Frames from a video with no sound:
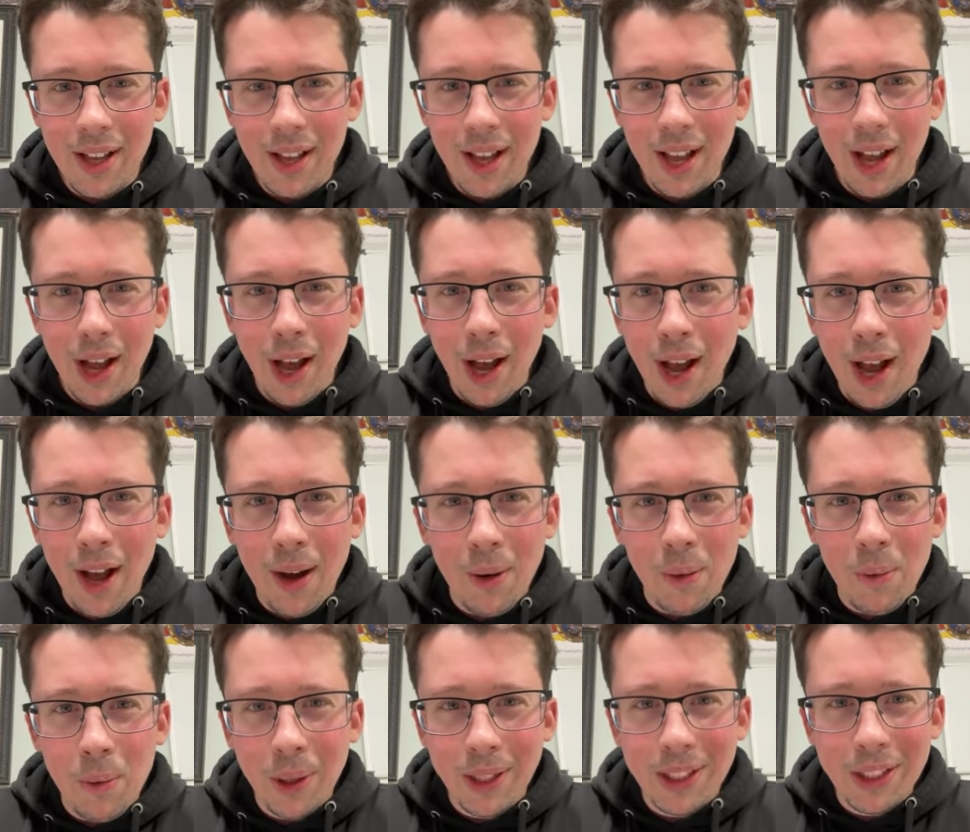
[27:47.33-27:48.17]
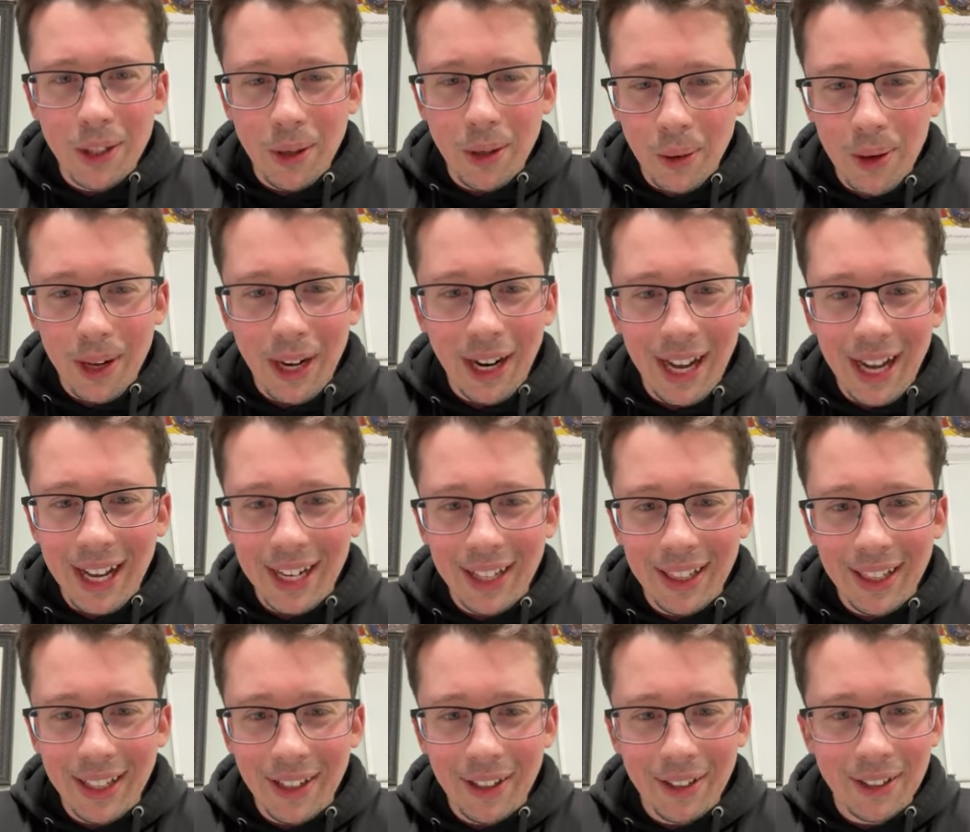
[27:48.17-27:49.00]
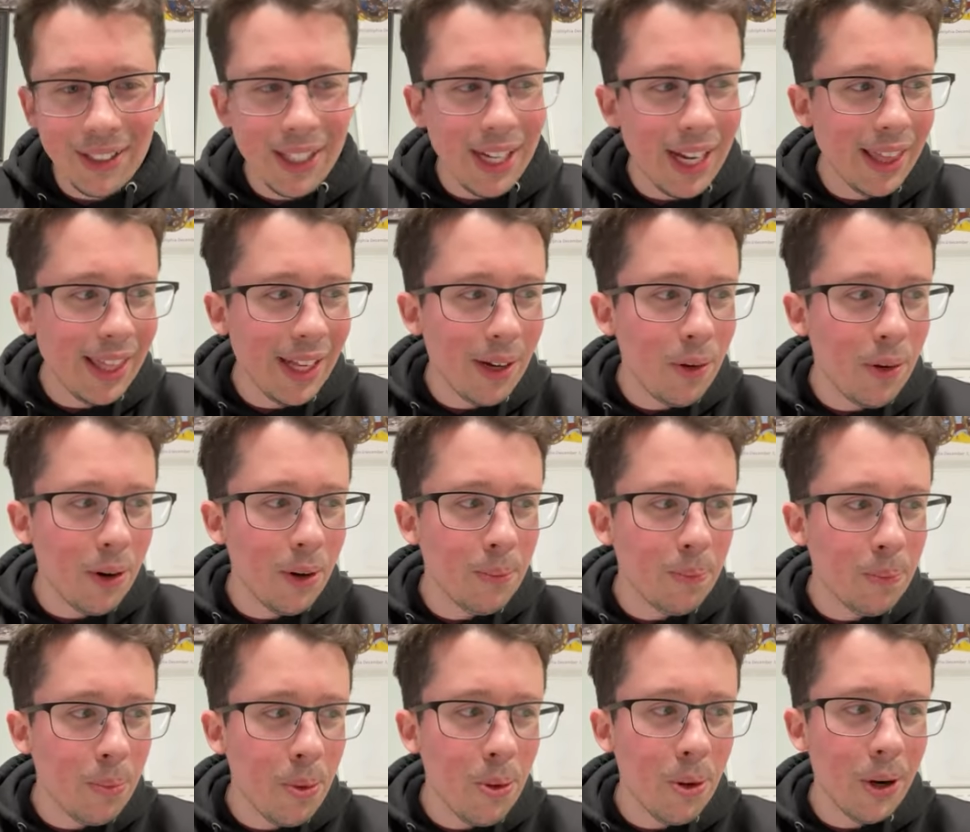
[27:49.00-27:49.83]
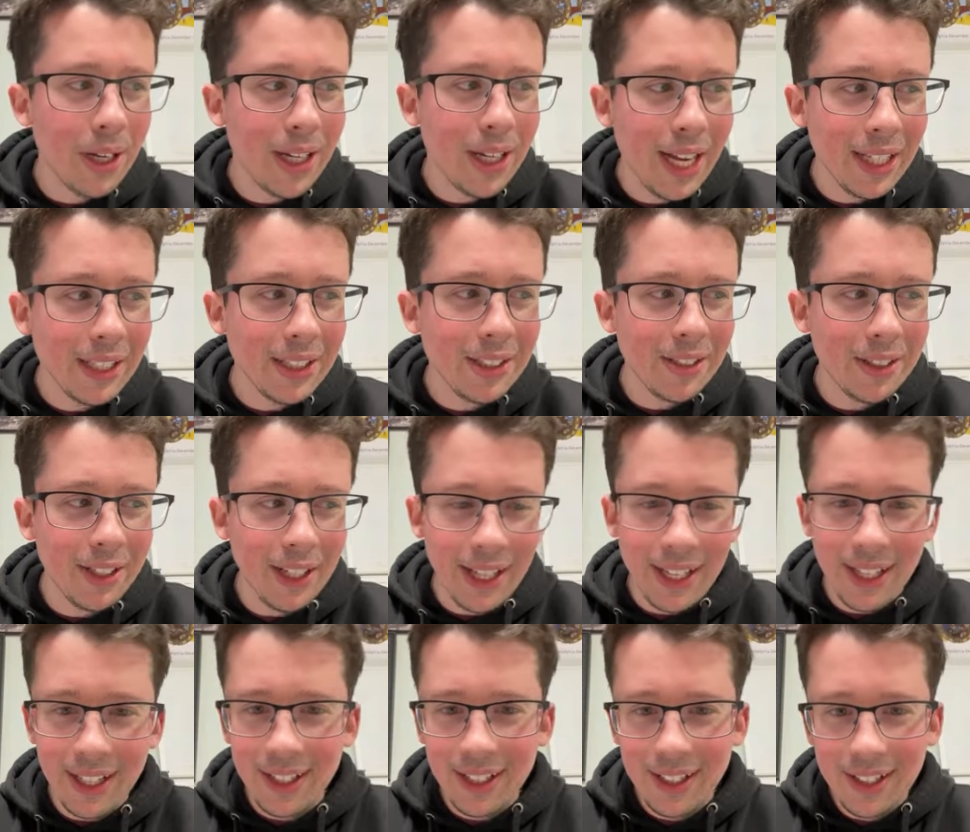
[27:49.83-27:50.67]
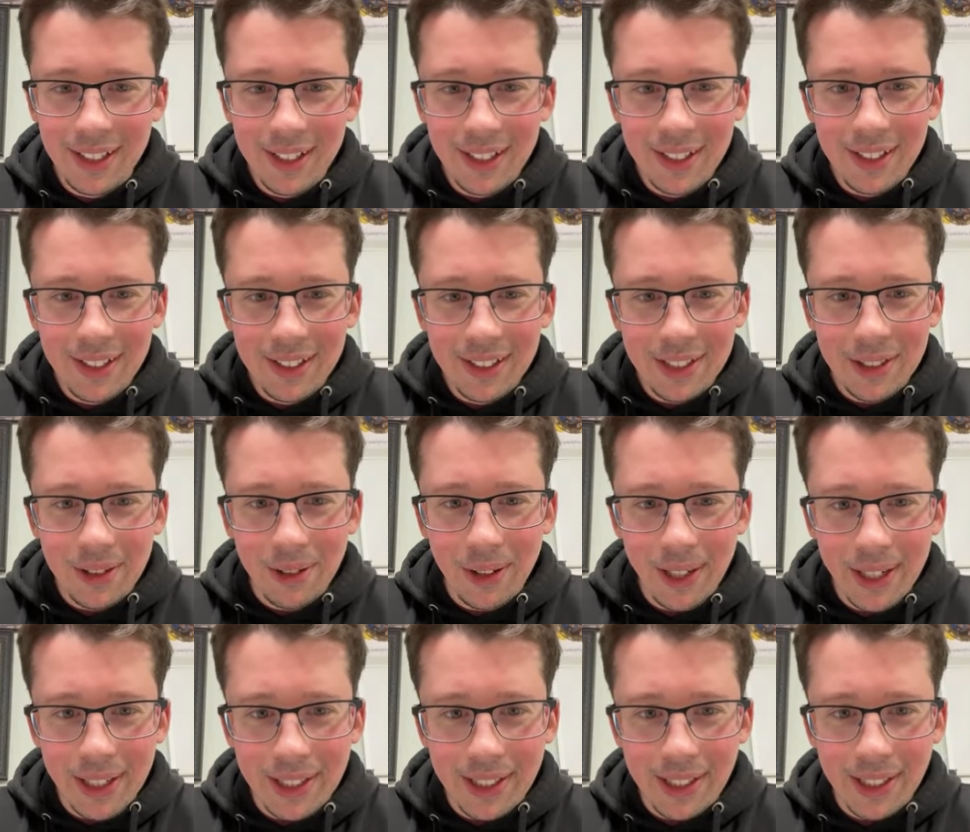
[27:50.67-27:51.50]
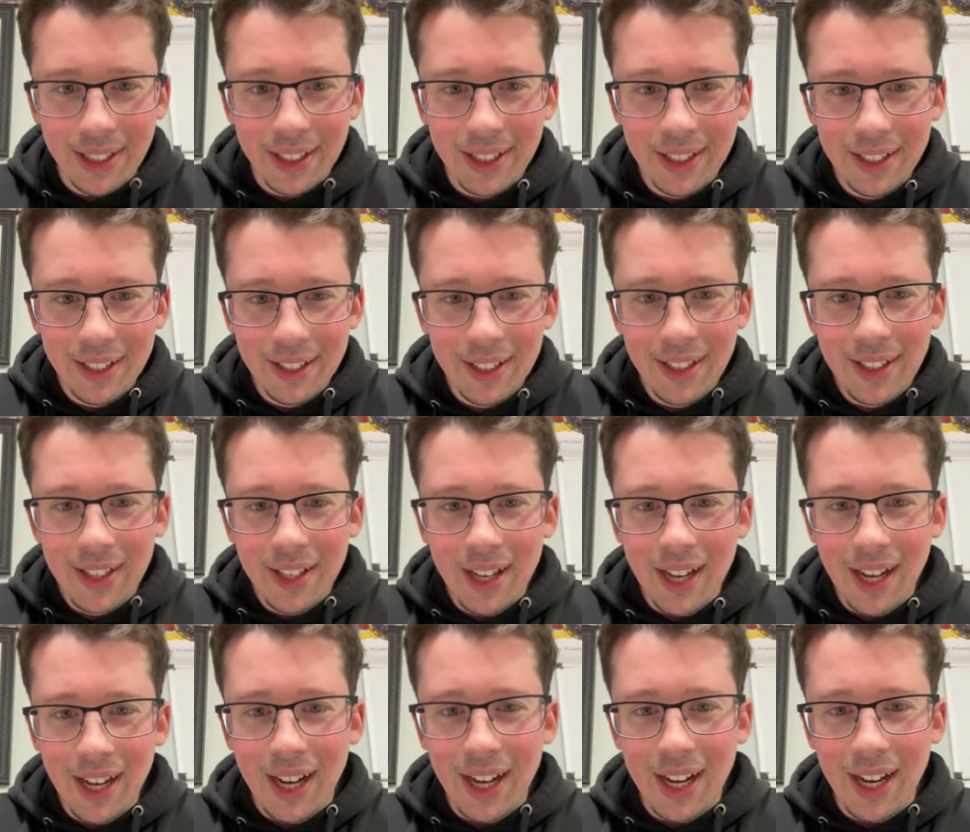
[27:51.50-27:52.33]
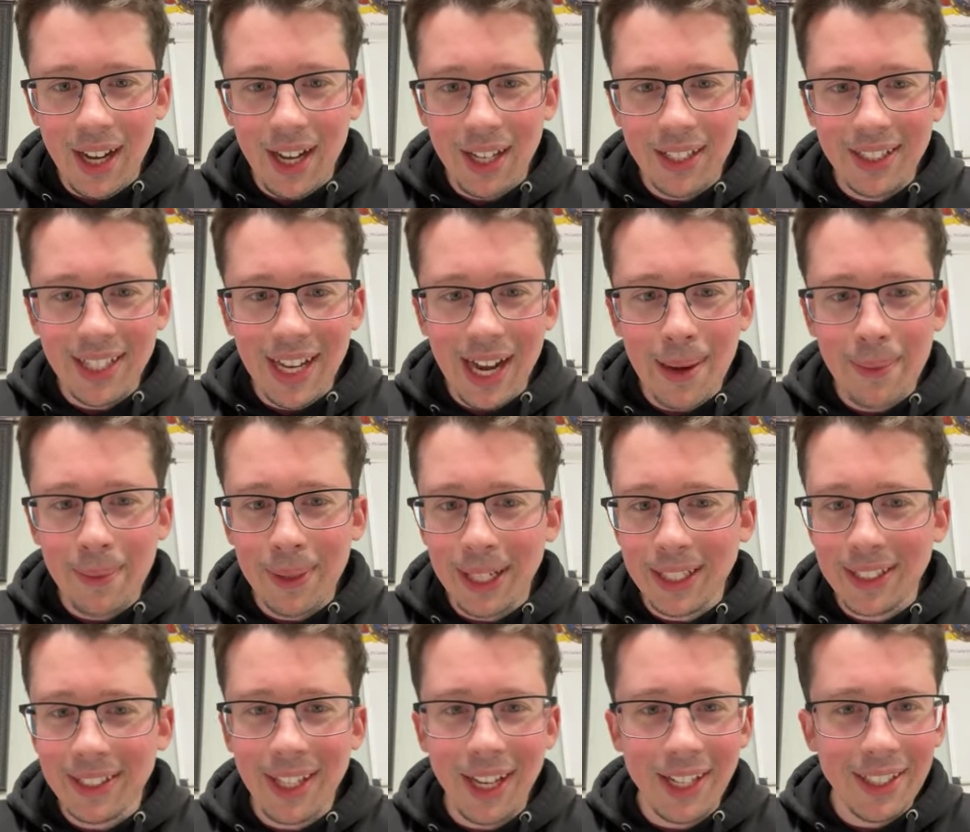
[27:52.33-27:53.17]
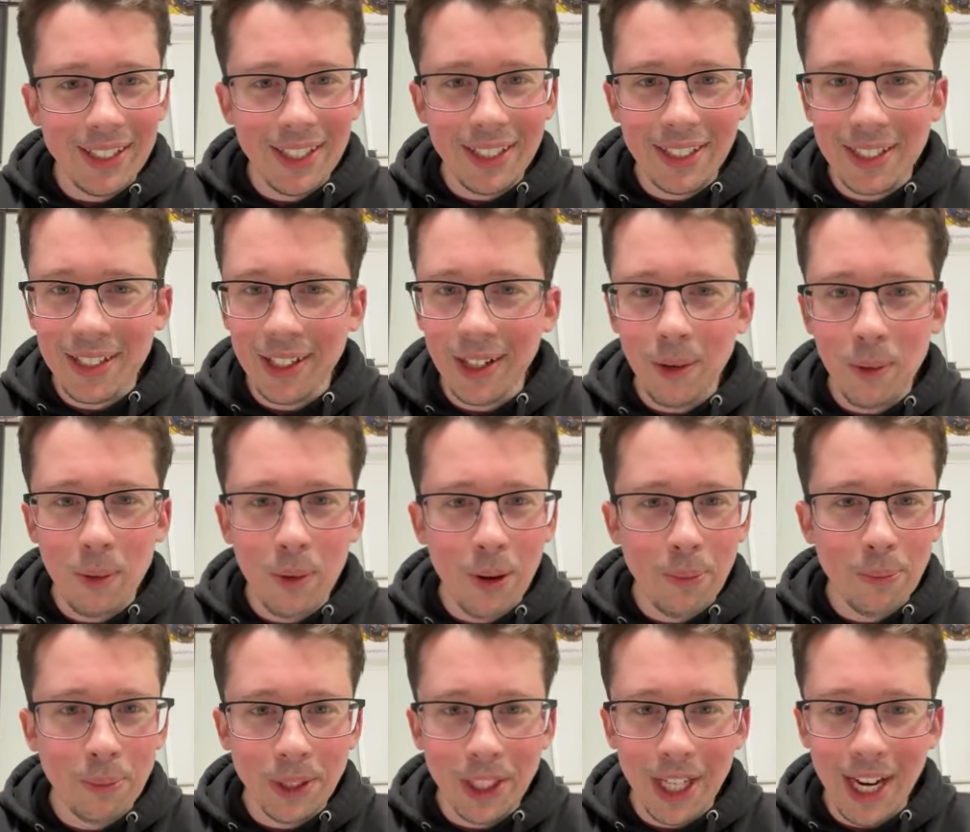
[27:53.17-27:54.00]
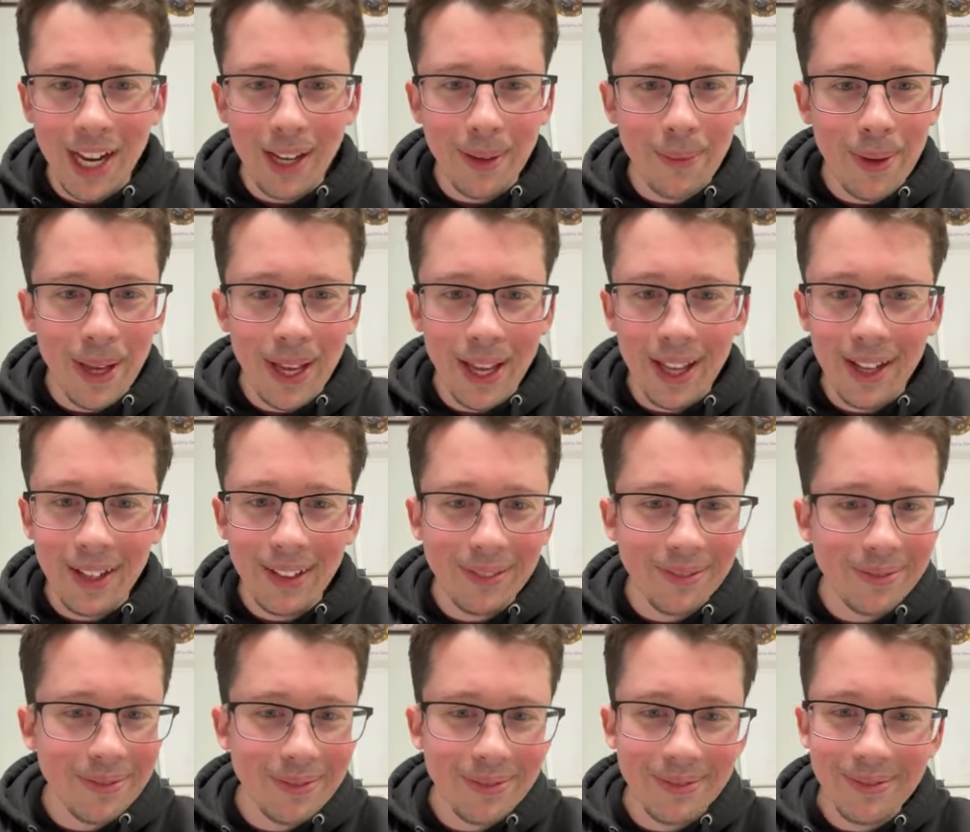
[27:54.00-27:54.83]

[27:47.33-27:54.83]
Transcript: uh, uh, what's going on in there. It's, they weren't born yesterday. It's crazy. Uh, Dominic Tyson's gonna whoop Jake, man.